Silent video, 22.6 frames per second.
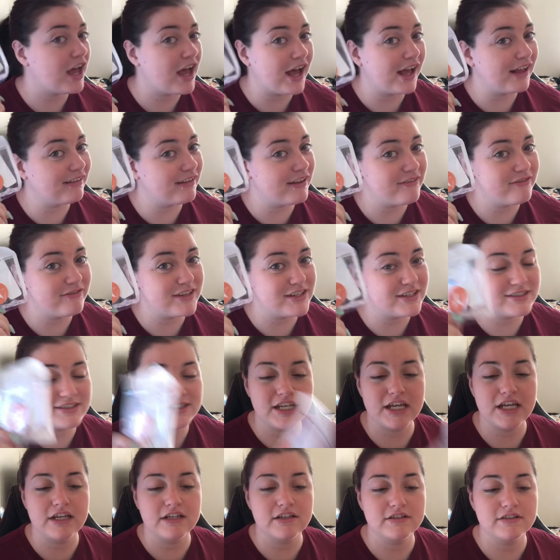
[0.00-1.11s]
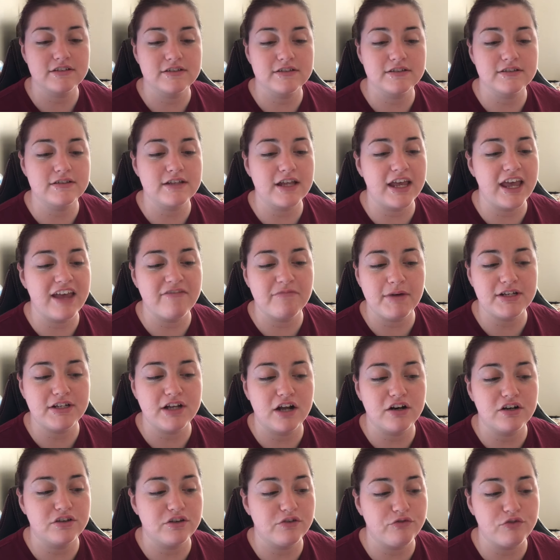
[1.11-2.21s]
I love these things. I gave my
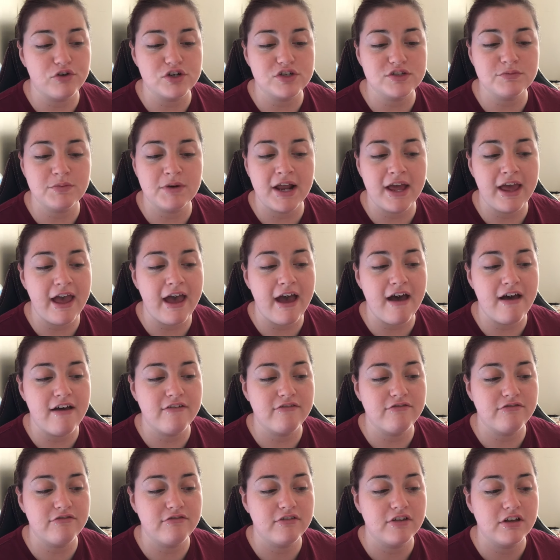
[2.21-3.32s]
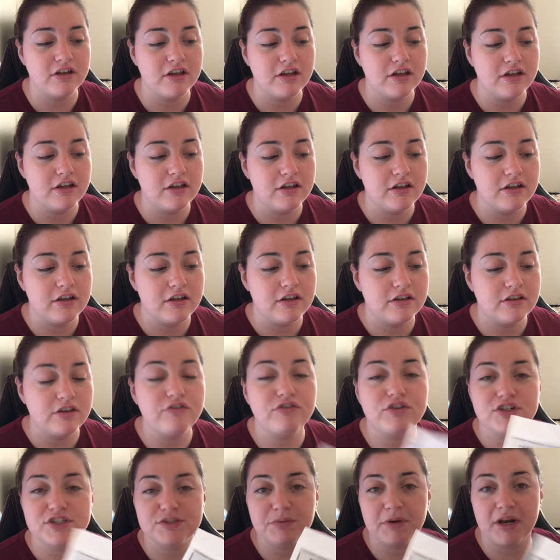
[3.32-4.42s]
daughter the first one I have. The
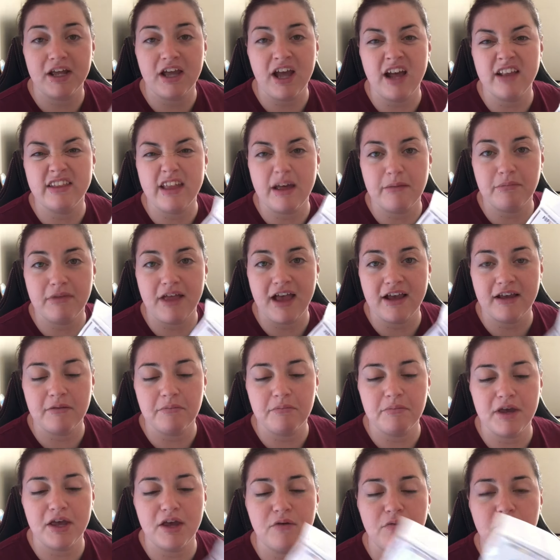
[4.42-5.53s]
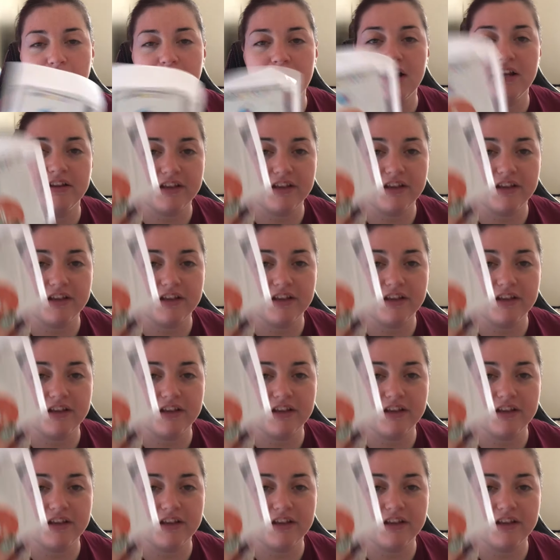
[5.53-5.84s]
first one I got, that black and pink one,